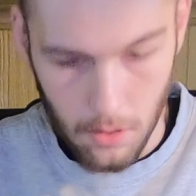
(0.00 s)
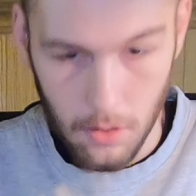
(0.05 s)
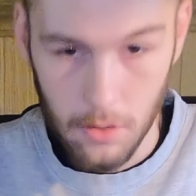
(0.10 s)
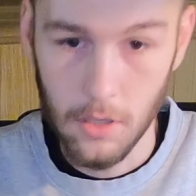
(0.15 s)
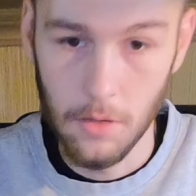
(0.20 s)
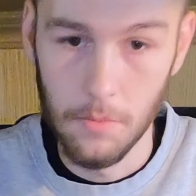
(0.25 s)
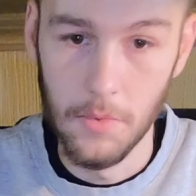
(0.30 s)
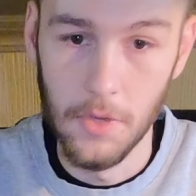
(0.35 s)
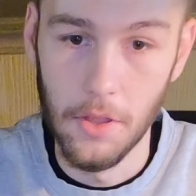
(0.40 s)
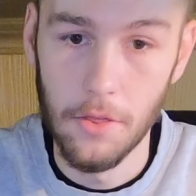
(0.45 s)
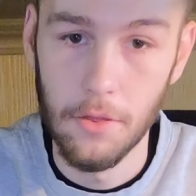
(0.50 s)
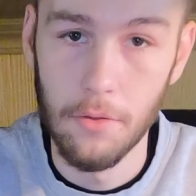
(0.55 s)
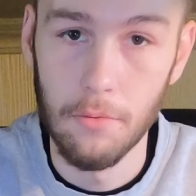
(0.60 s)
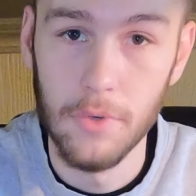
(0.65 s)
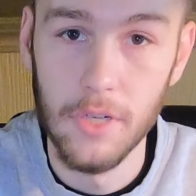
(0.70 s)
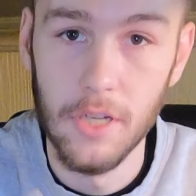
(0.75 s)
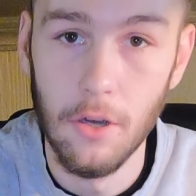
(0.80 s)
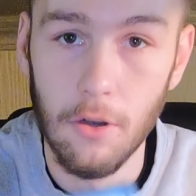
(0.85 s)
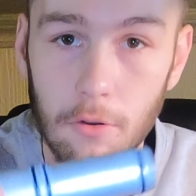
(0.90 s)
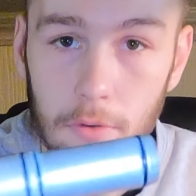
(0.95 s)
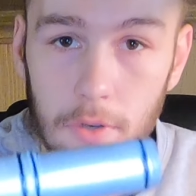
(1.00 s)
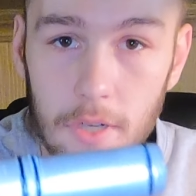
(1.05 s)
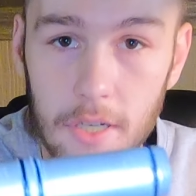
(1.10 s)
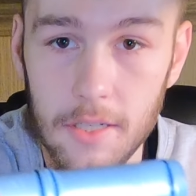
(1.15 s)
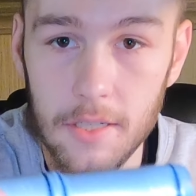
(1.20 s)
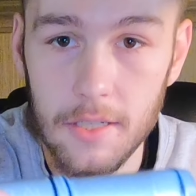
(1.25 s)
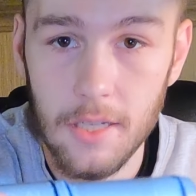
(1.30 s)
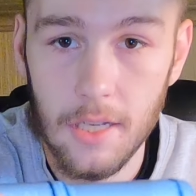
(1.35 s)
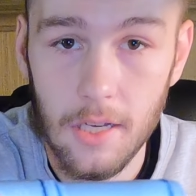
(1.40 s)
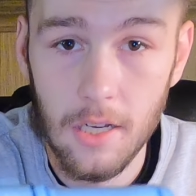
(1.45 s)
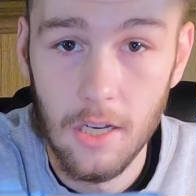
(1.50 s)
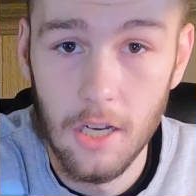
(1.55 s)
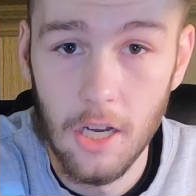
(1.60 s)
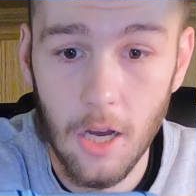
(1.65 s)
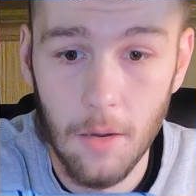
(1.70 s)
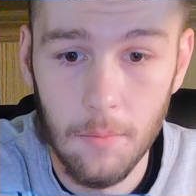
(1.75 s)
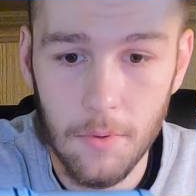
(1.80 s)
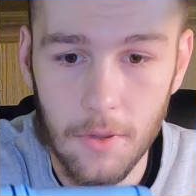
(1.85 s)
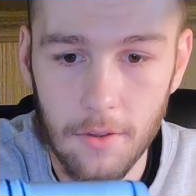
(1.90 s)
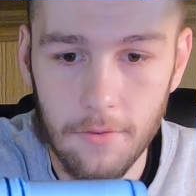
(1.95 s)
There's going to be 3 O-rings
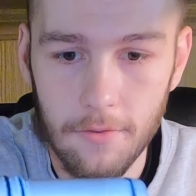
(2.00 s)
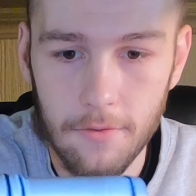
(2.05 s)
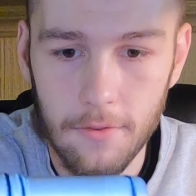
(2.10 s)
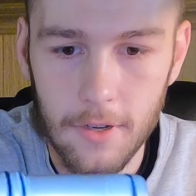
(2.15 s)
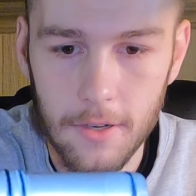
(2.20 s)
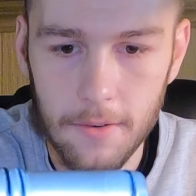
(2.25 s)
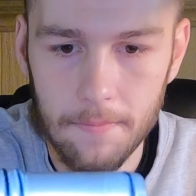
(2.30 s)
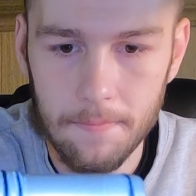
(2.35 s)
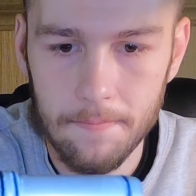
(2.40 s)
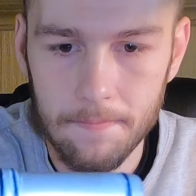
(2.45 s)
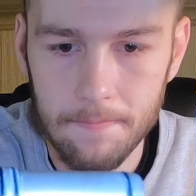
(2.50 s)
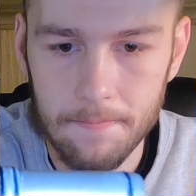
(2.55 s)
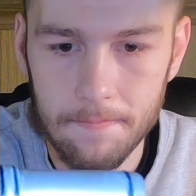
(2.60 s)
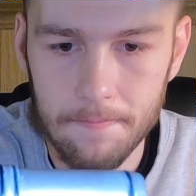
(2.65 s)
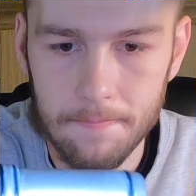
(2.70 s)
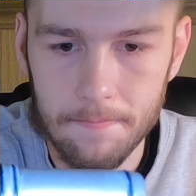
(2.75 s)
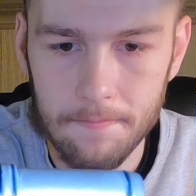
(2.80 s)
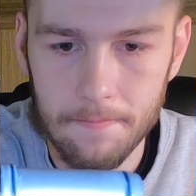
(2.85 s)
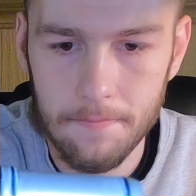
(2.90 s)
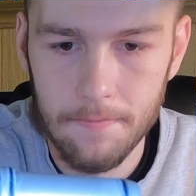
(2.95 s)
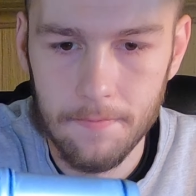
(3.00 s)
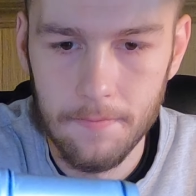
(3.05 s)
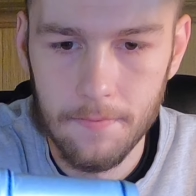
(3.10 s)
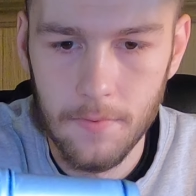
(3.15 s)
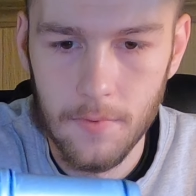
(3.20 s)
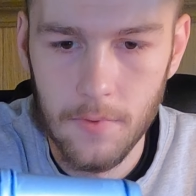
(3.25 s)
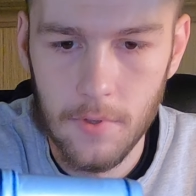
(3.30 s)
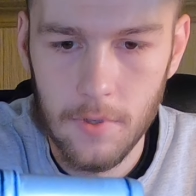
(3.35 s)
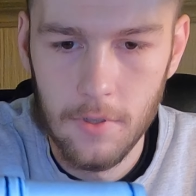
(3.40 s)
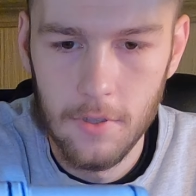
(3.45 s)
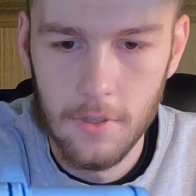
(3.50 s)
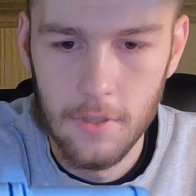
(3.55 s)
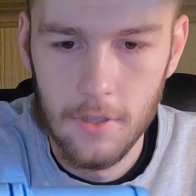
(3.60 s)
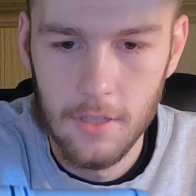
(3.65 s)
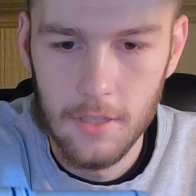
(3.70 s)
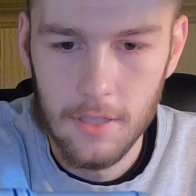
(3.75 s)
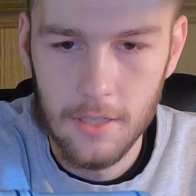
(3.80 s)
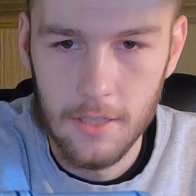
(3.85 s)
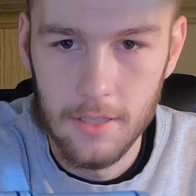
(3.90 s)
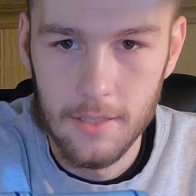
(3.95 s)
up in the front. You
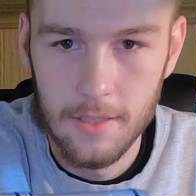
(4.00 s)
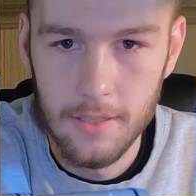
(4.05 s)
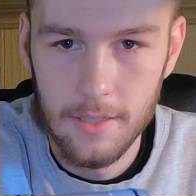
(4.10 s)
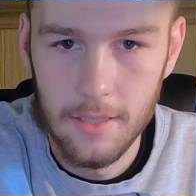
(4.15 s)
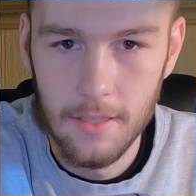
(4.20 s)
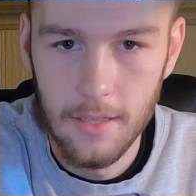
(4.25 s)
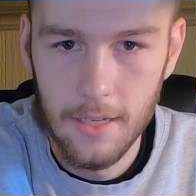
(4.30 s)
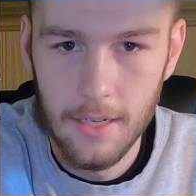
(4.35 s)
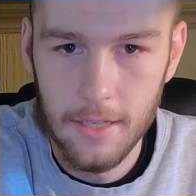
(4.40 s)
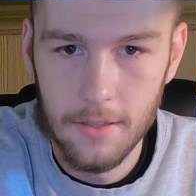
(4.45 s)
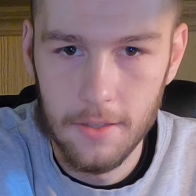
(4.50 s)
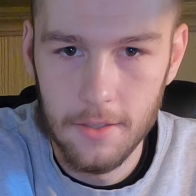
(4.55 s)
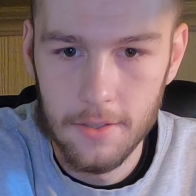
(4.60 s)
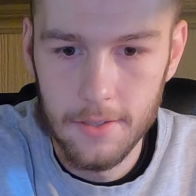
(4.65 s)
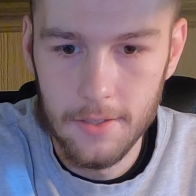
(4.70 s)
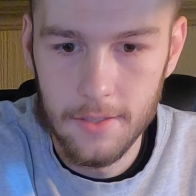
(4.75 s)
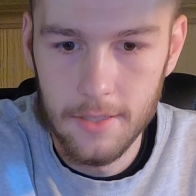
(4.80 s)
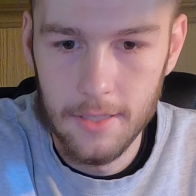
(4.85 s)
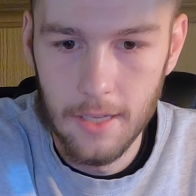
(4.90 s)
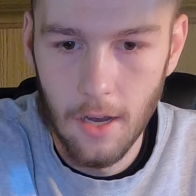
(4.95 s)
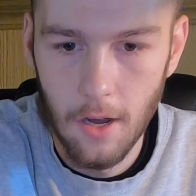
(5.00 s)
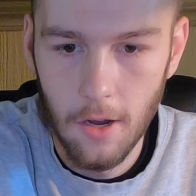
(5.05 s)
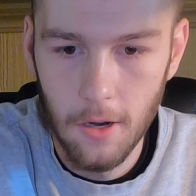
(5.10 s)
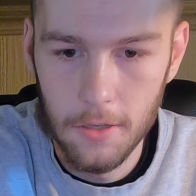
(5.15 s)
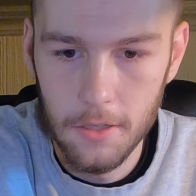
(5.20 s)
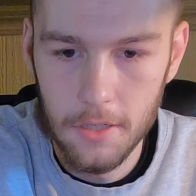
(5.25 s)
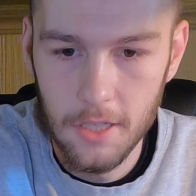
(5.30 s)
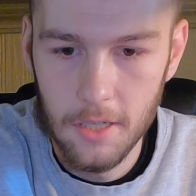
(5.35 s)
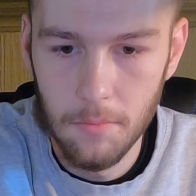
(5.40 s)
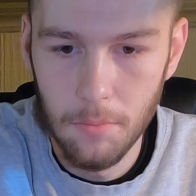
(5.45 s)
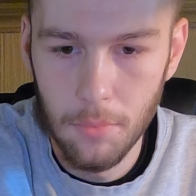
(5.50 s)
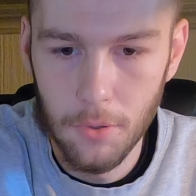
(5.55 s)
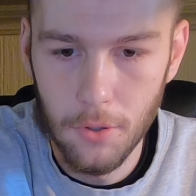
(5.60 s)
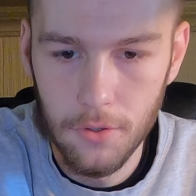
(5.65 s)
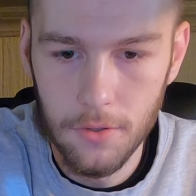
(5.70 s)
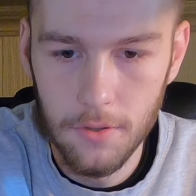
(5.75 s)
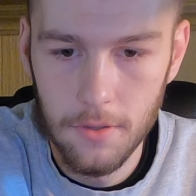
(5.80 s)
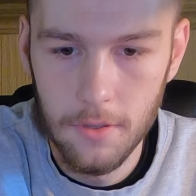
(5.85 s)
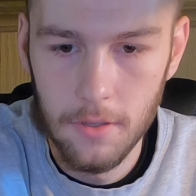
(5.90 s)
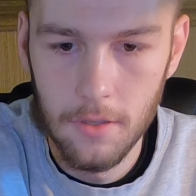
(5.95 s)
can see that. This is the hard tip
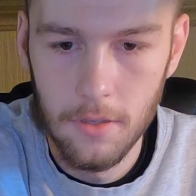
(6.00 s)
bolt.